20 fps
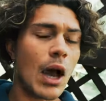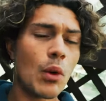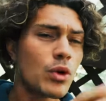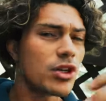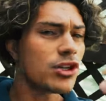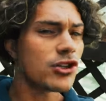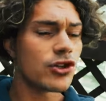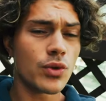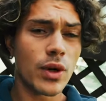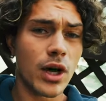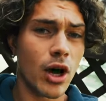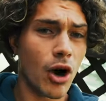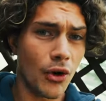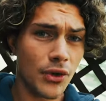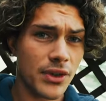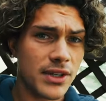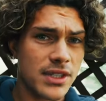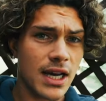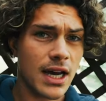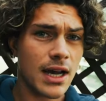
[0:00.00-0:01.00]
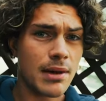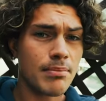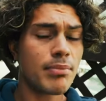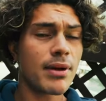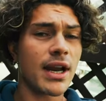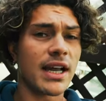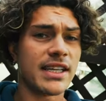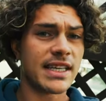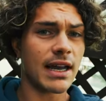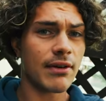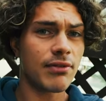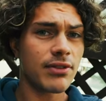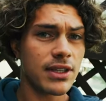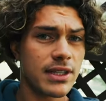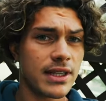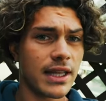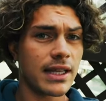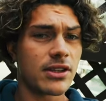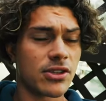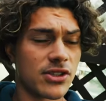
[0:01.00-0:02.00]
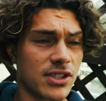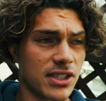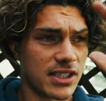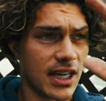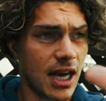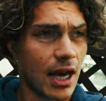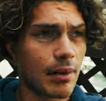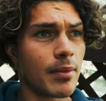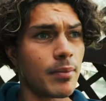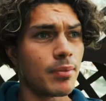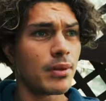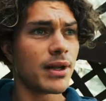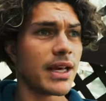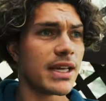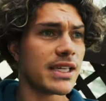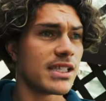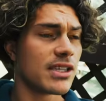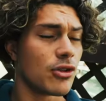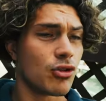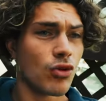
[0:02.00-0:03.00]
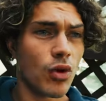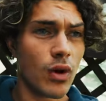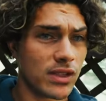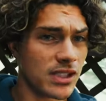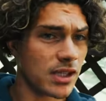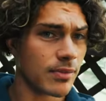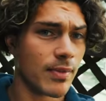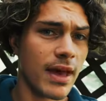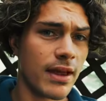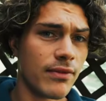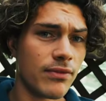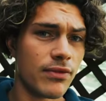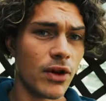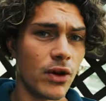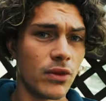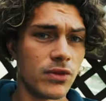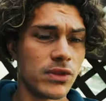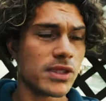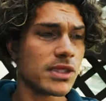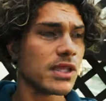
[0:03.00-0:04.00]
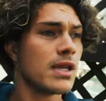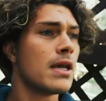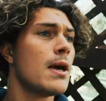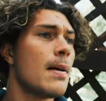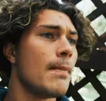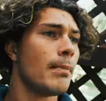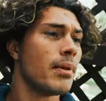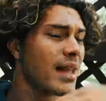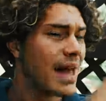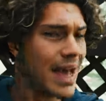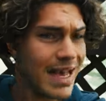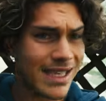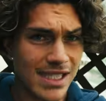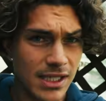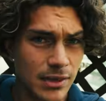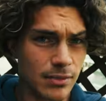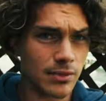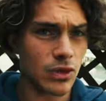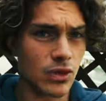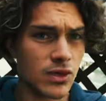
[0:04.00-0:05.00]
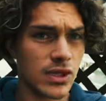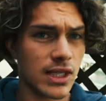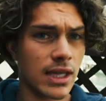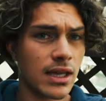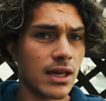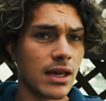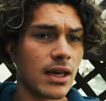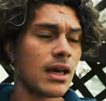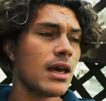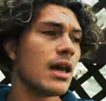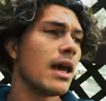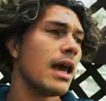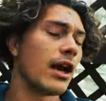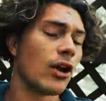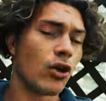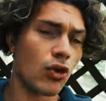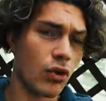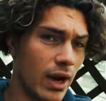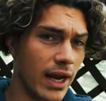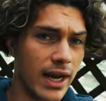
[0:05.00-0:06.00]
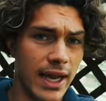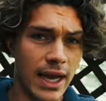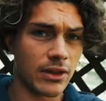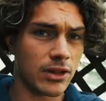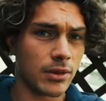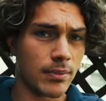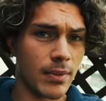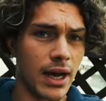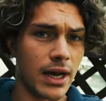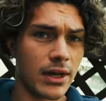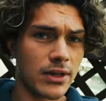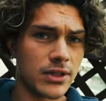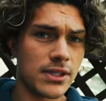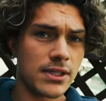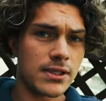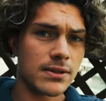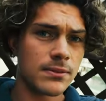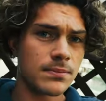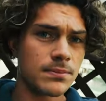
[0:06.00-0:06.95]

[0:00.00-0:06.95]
I wouldn't do it all the time, but I definitely think there's a time and place to throw on some headphones, blast some music, and crank out the miles.